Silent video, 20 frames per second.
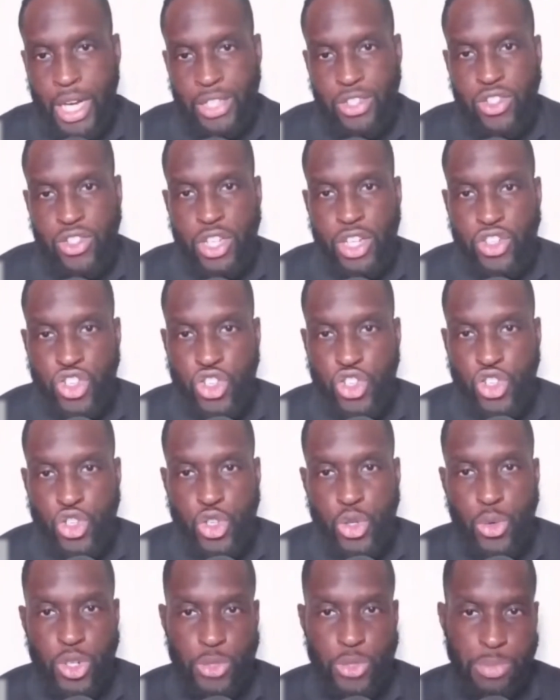uh, such
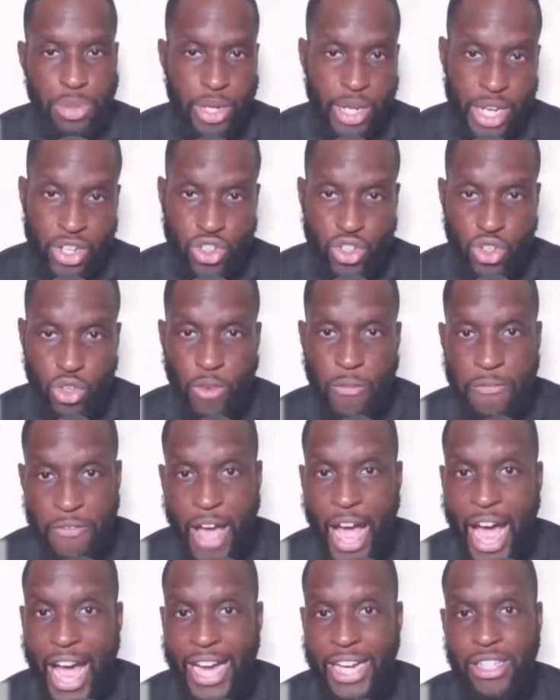jurisprudential
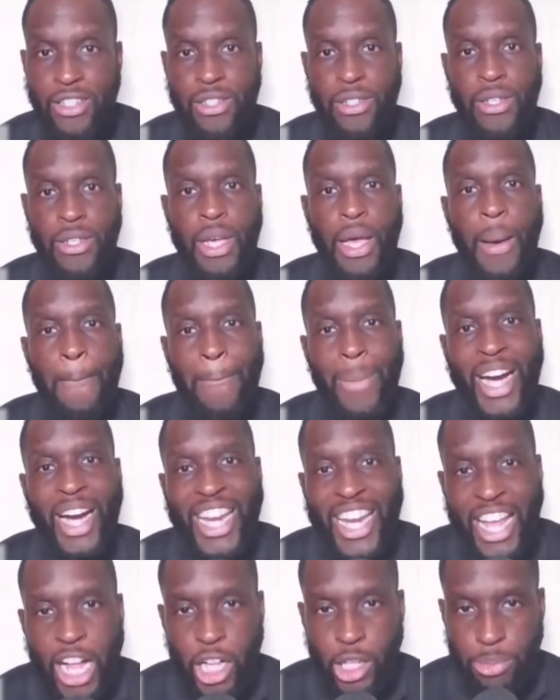facts
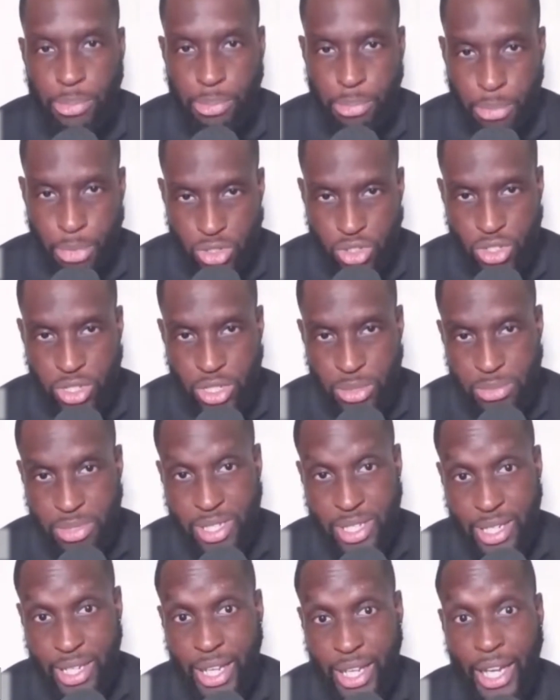might help
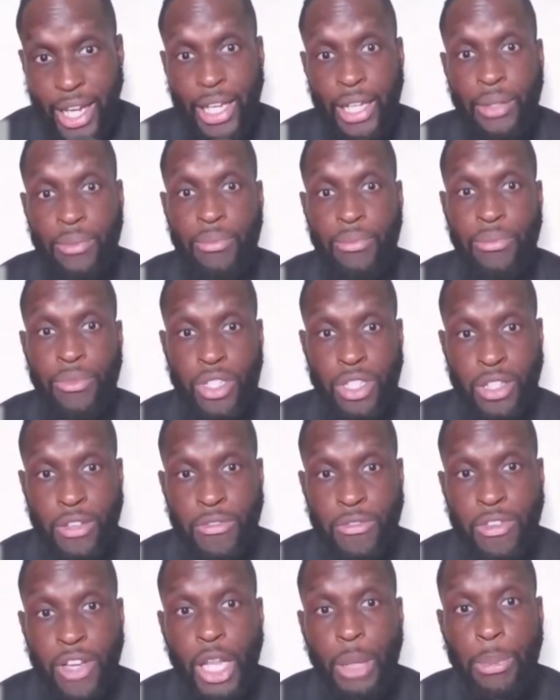Muslims today to
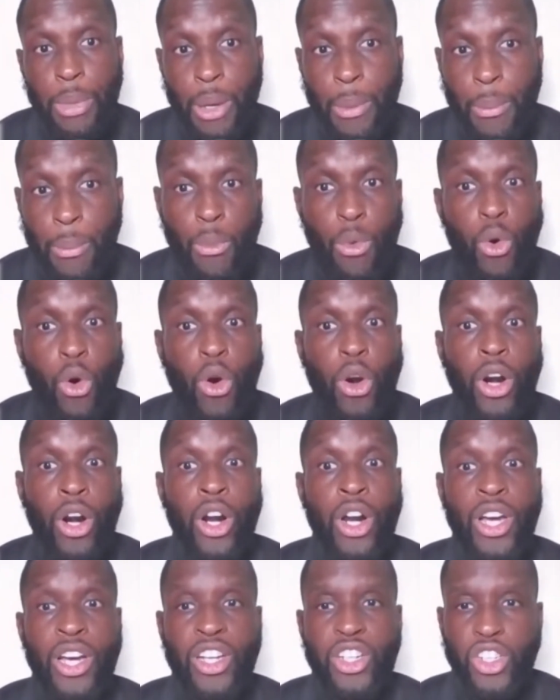develop a
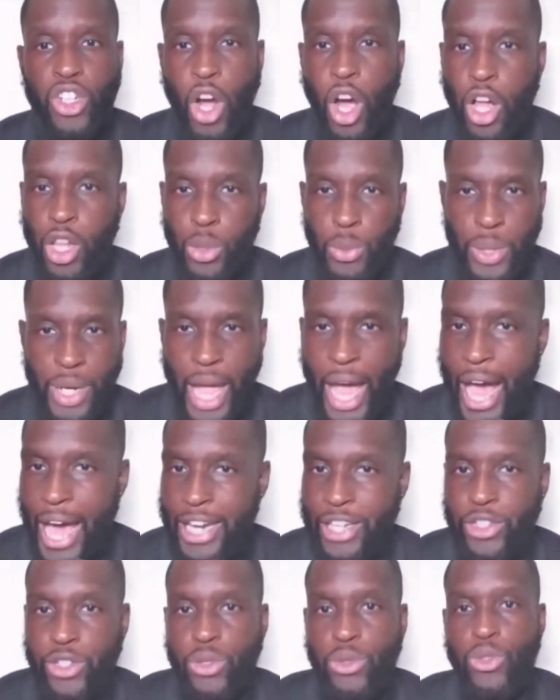more tolerant
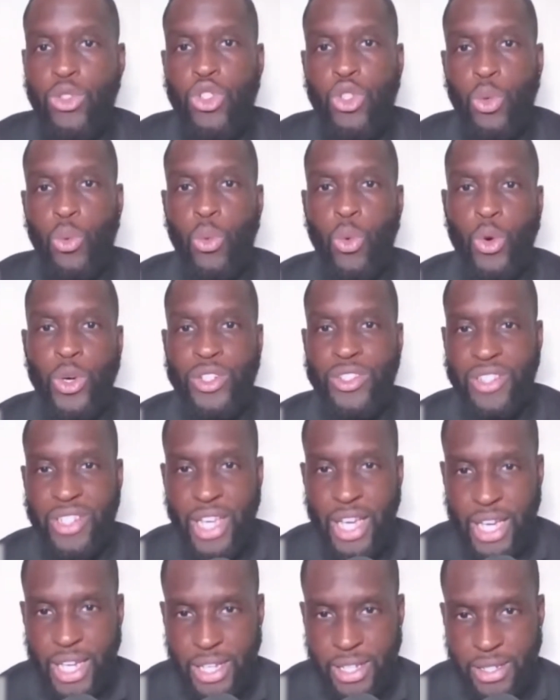attitude
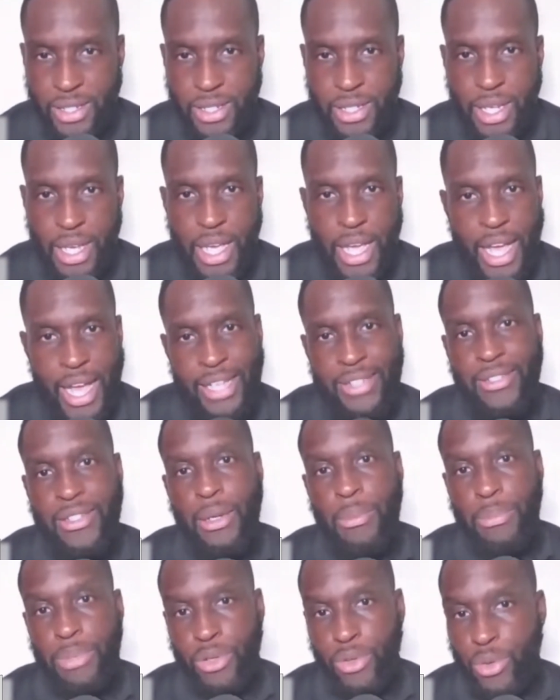towards gays,
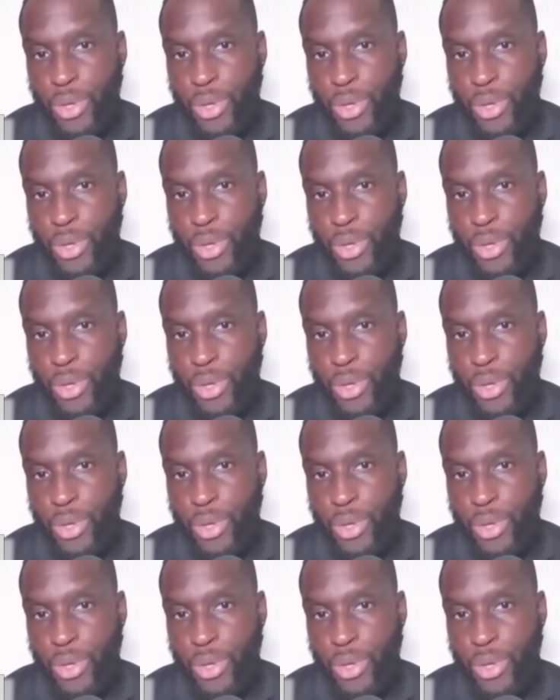as some